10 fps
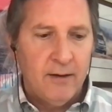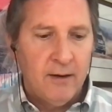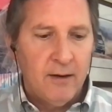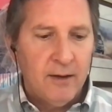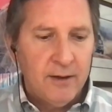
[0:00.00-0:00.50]

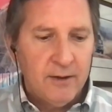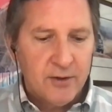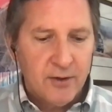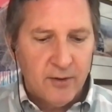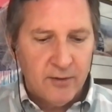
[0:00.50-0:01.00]
Uh, and
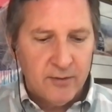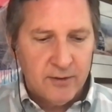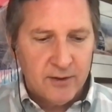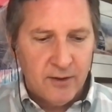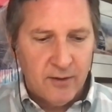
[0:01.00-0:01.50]
so
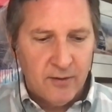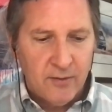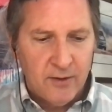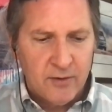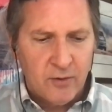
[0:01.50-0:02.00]
so
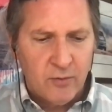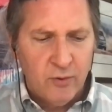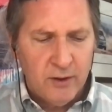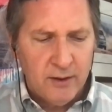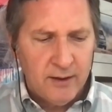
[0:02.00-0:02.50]
there's a
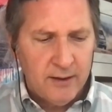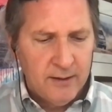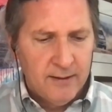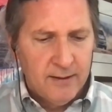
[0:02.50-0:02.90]
really